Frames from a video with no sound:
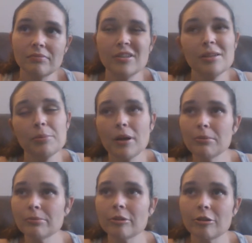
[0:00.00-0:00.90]
I
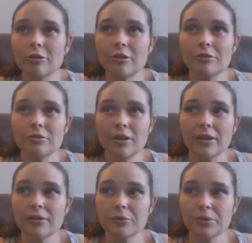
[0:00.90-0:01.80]
probably could do
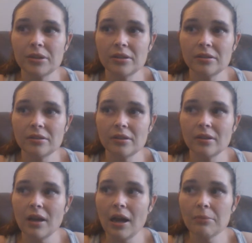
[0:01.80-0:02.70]
like a 3 kilo.
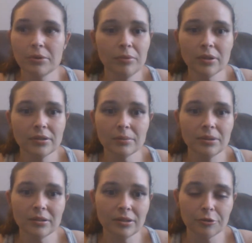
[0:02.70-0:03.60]
I wouldn't want something
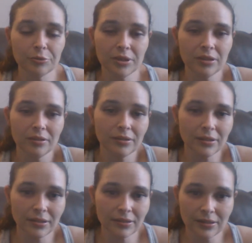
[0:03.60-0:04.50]
that's like 3 kilos.
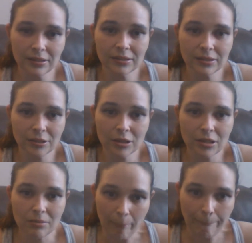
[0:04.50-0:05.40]
That's like 6
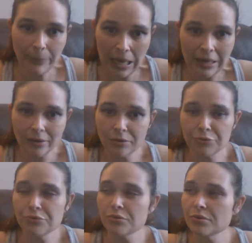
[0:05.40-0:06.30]

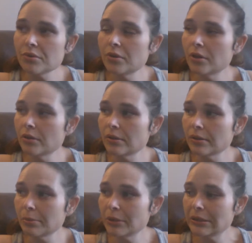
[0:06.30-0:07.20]
pounds,
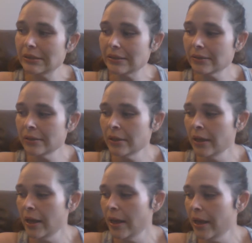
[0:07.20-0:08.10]
6.6
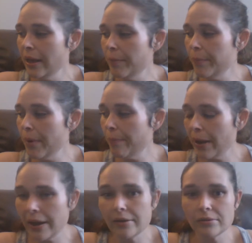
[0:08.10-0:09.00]

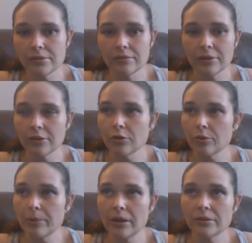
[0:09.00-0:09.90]
pounds of like
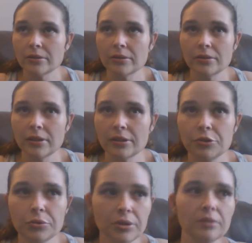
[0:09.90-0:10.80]
cocoa powder, or like
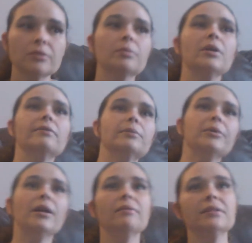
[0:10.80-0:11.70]
2 kilos or whatever.
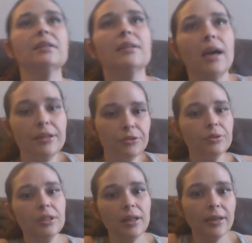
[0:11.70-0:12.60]
But I was like, I do
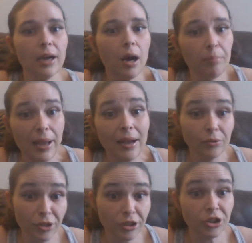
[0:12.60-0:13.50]
need like a
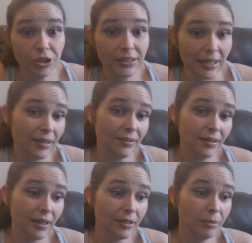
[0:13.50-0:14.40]
poundage size.
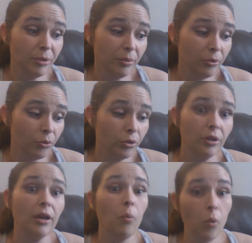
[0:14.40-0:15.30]
Like I need to be able to order
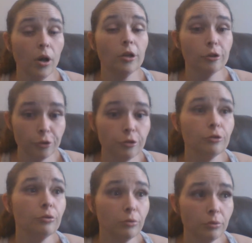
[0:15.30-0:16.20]
like 1 or
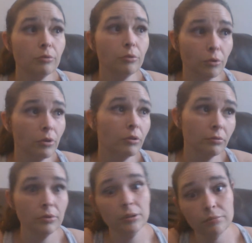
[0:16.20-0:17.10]
2, or
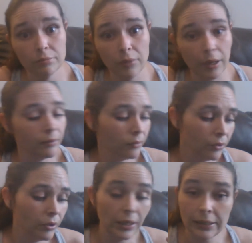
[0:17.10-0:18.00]
I don't
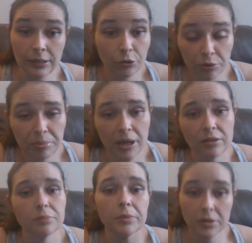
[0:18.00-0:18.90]
know that I need 3
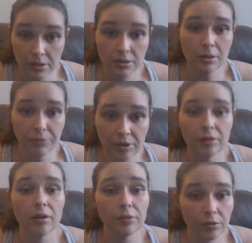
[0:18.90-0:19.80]
pounds, but something
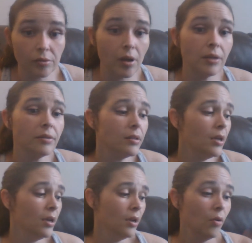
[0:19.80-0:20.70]
along those lines
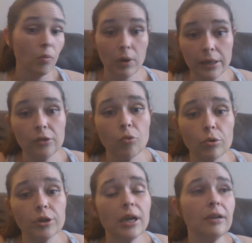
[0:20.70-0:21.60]
where I can
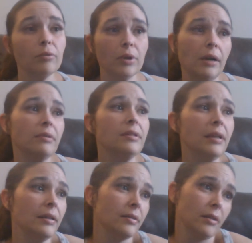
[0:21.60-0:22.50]
order kind of what I would
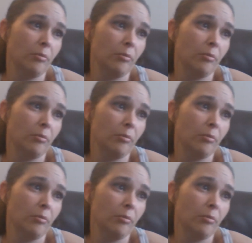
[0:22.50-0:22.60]
say is a